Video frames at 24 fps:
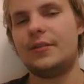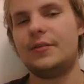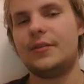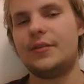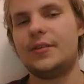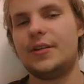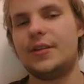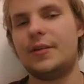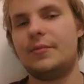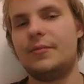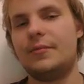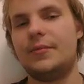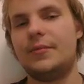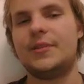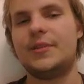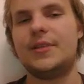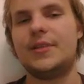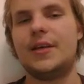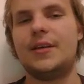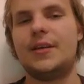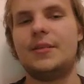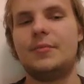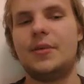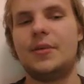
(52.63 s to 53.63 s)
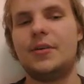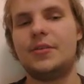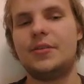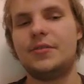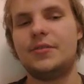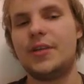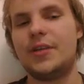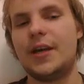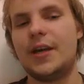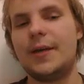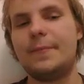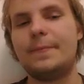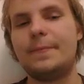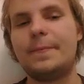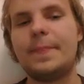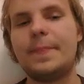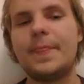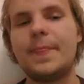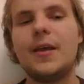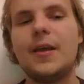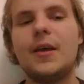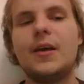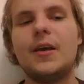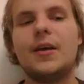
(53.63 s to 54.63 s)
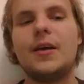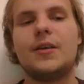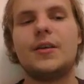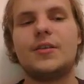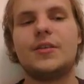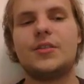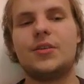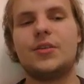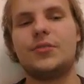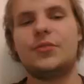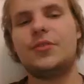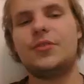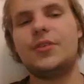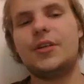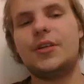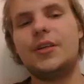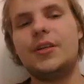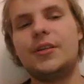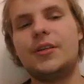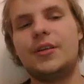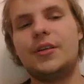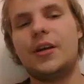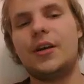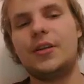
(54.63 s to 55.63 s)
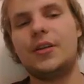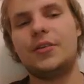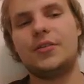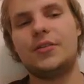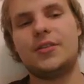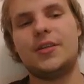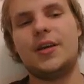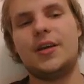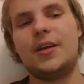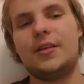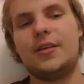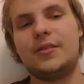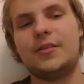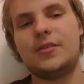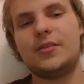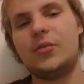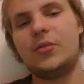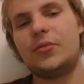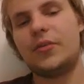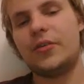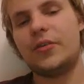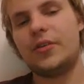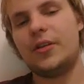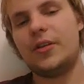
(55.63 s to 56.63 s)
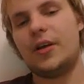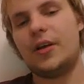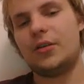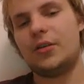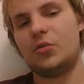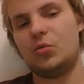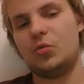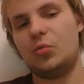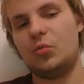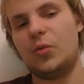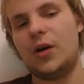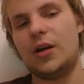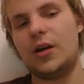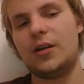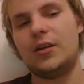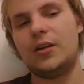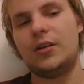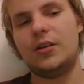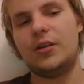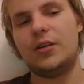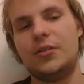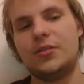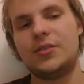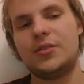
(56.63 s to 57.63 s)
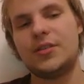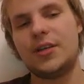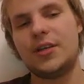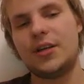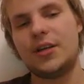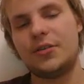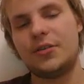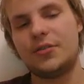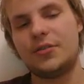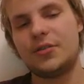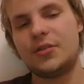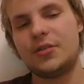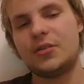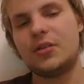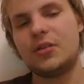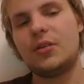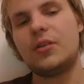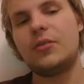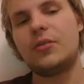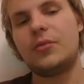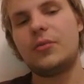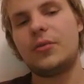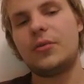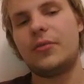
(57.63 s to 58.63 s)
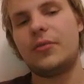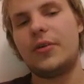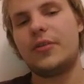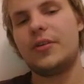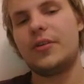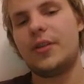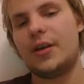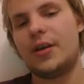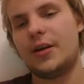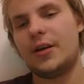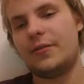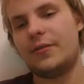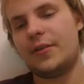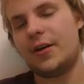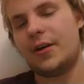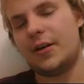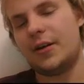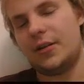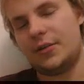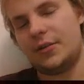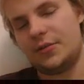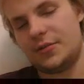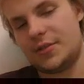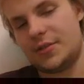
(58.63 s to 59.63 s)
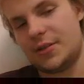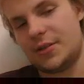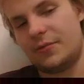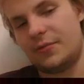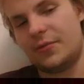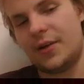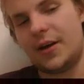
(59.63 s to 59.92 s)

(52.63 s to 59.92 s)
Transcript: some set amount of time. So to turn it on, you set slow query log to 1, you set your slow query log file to some